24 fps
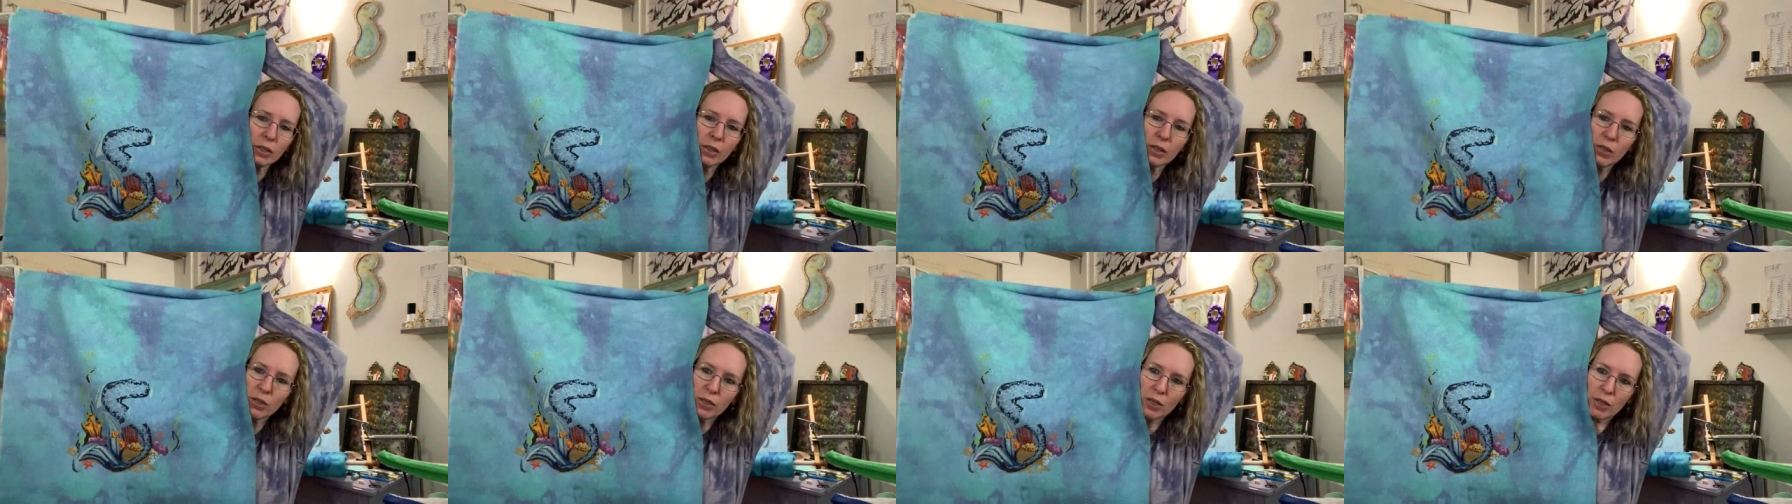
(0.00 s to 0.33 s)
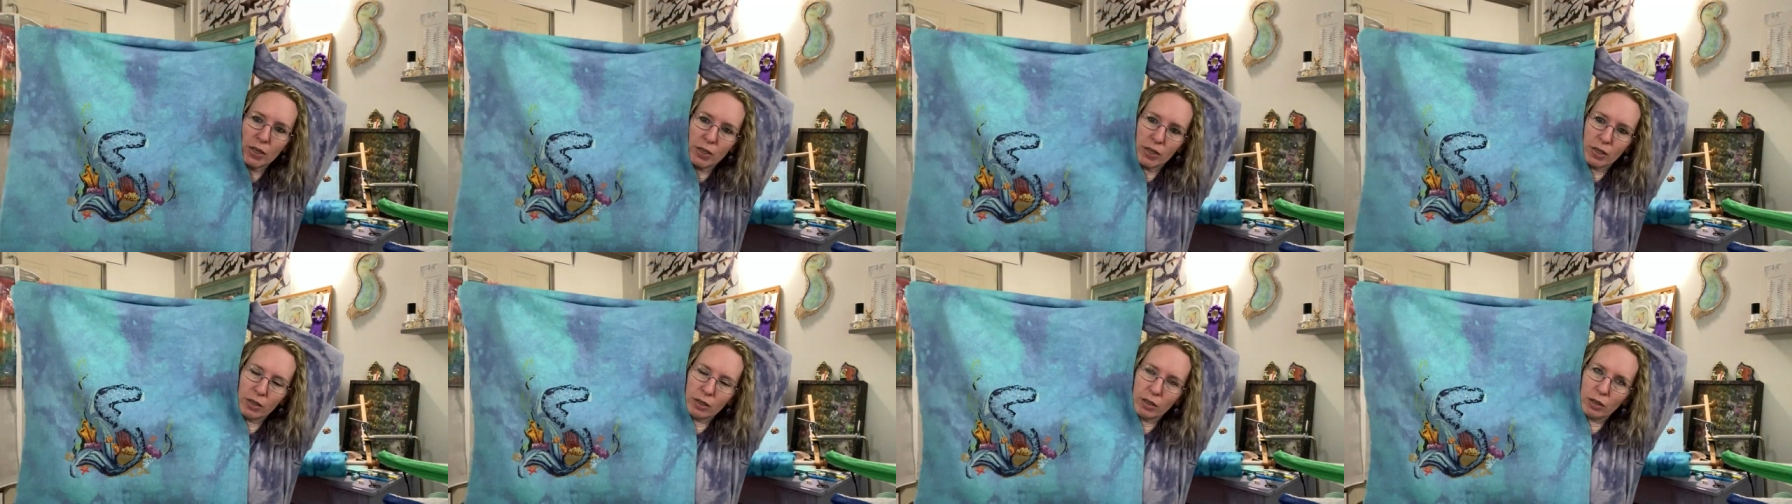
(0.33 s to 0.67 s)
This
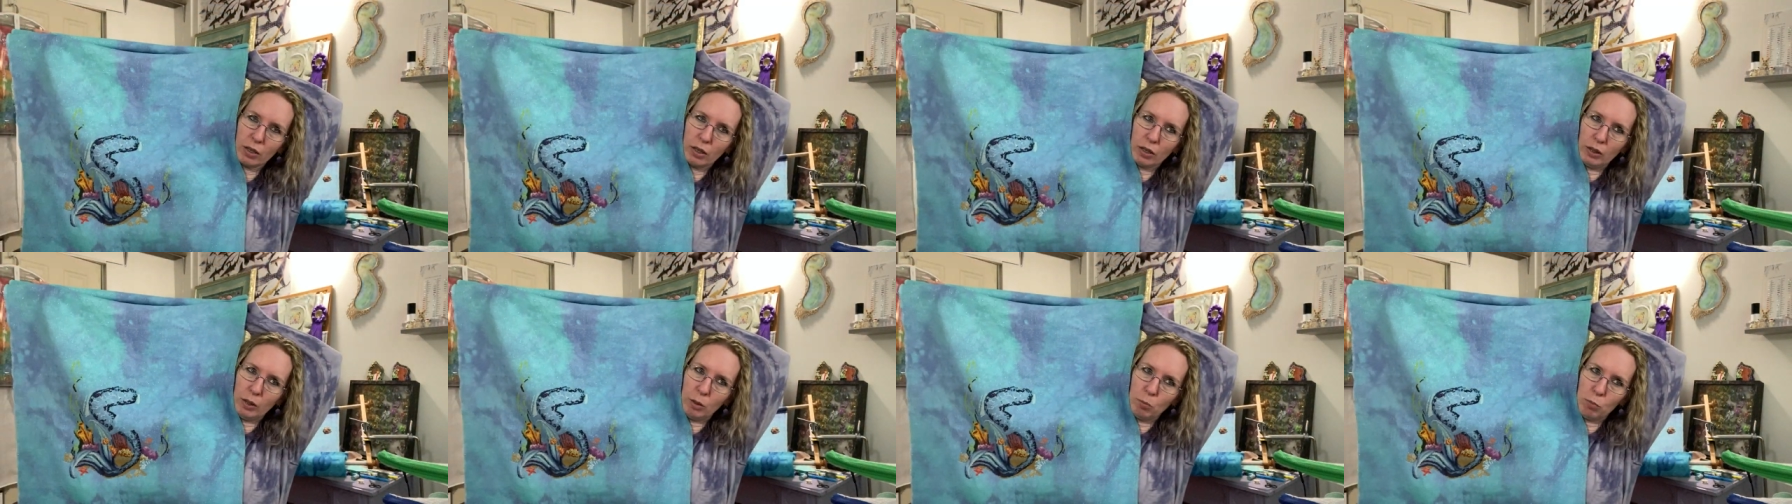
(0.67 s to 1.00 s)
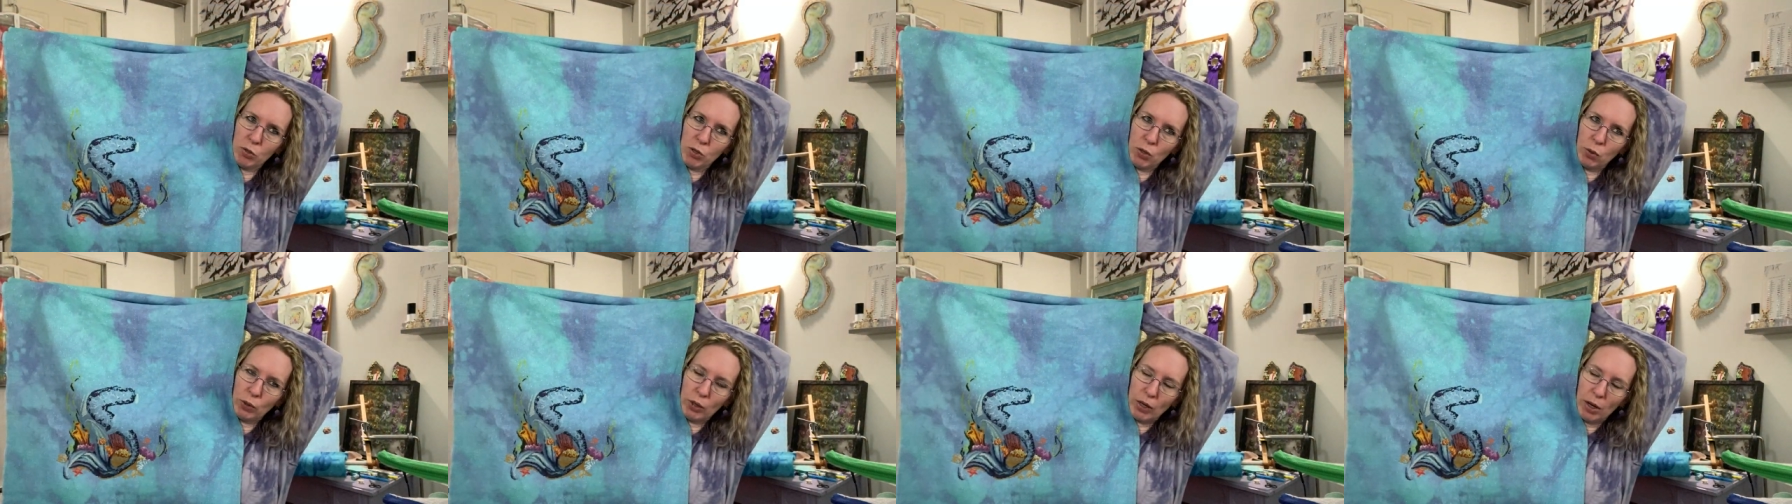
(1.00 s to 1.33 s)
is
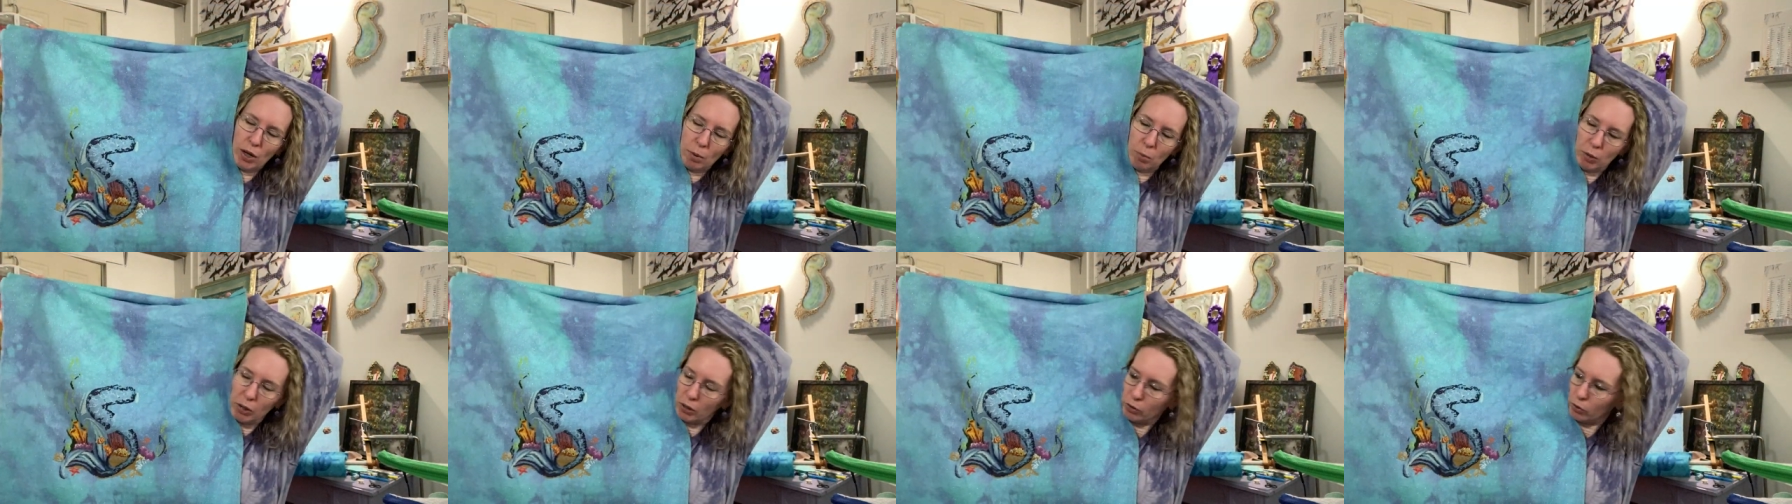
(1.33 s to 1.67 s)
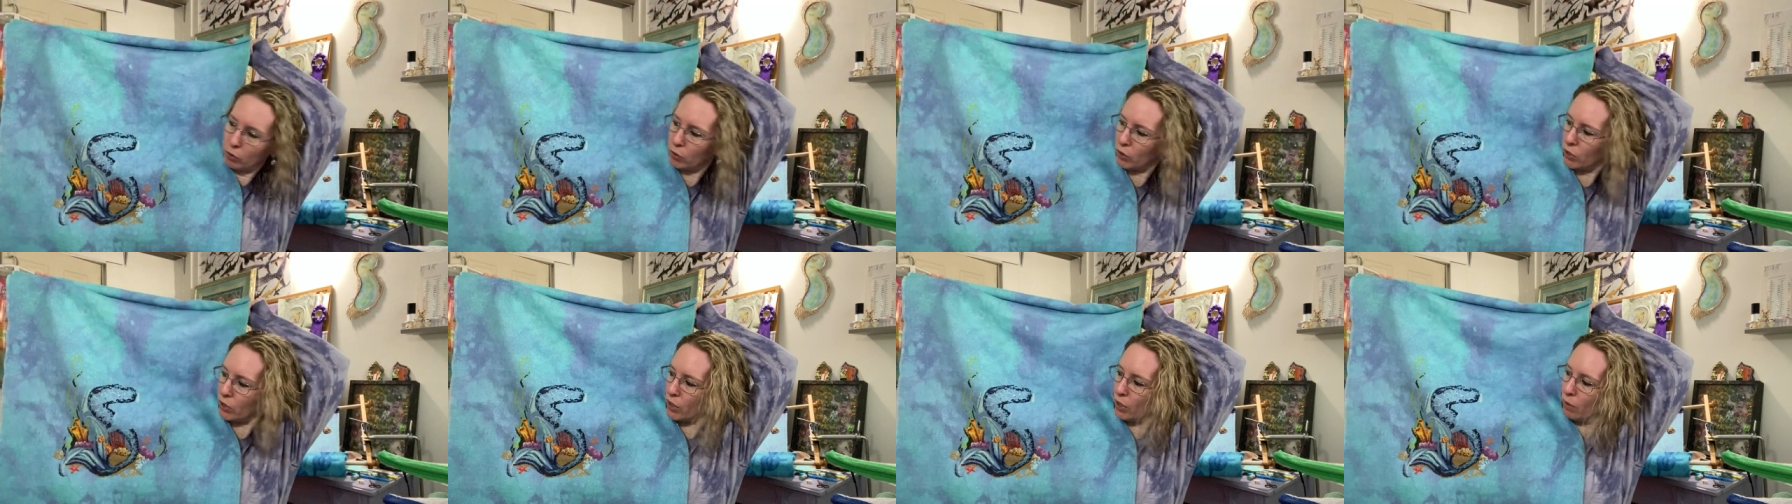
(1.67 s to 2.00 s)
Calypso Kaba
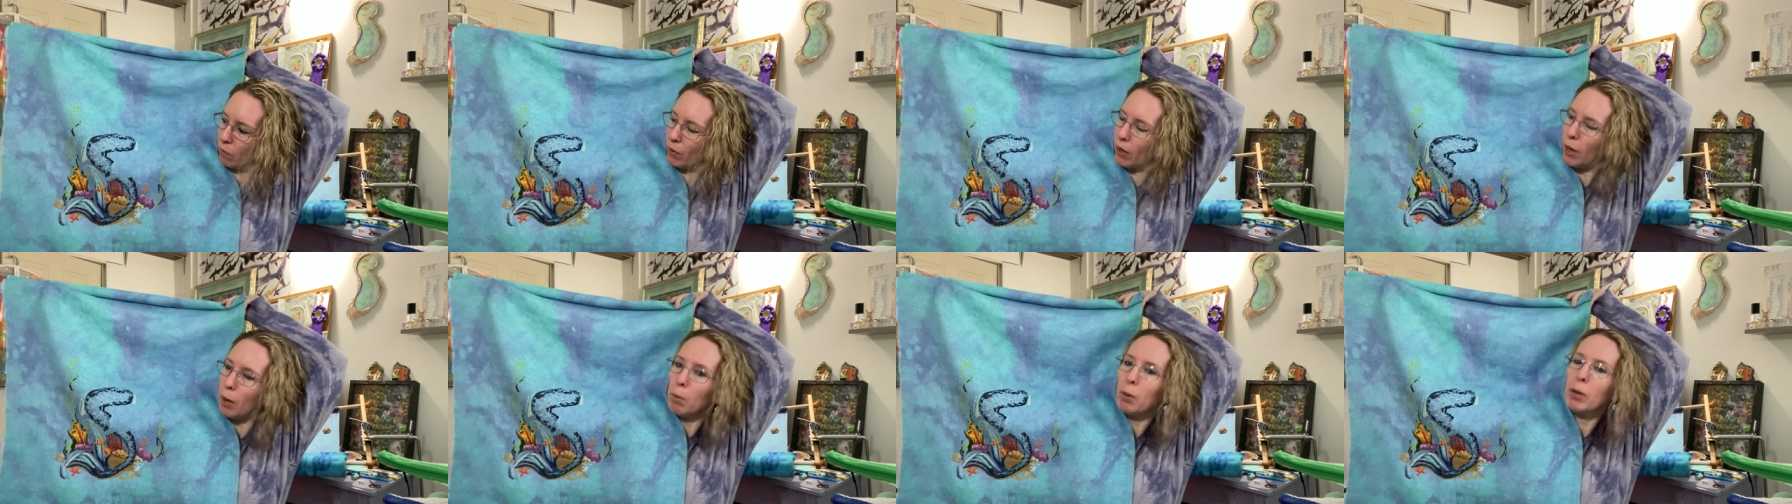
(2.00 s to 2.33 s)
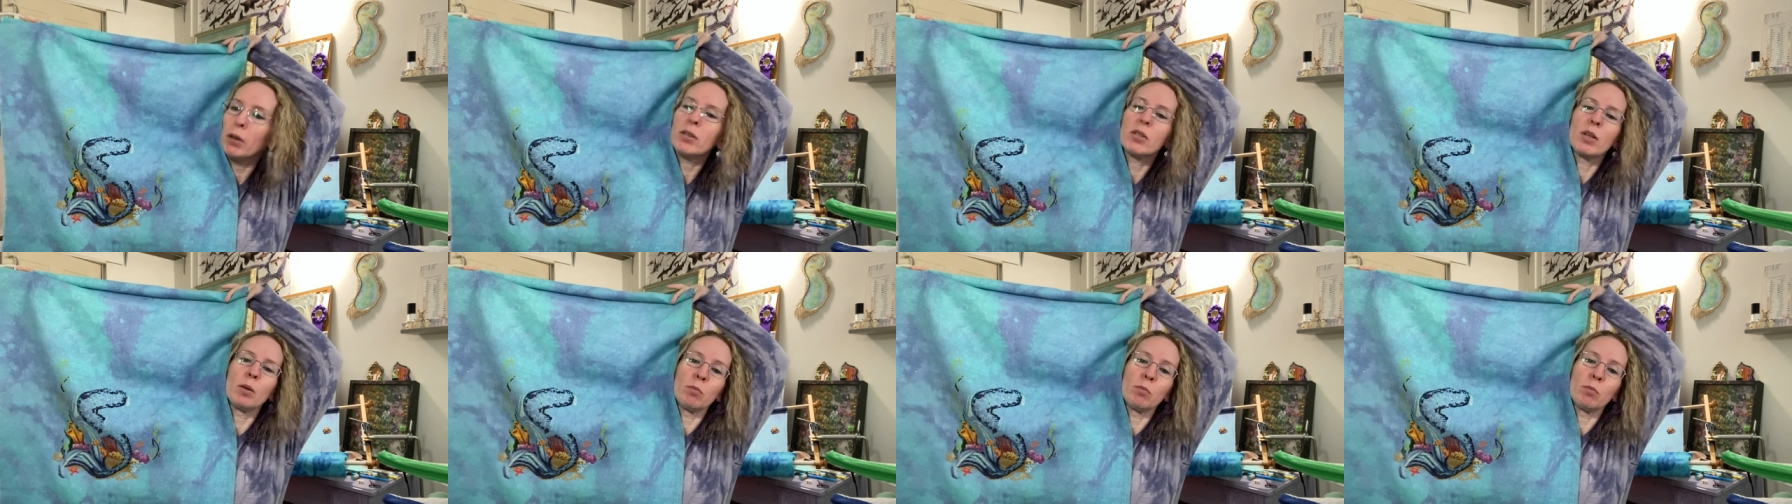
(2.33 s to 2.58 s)
Under the Sea Fabrics.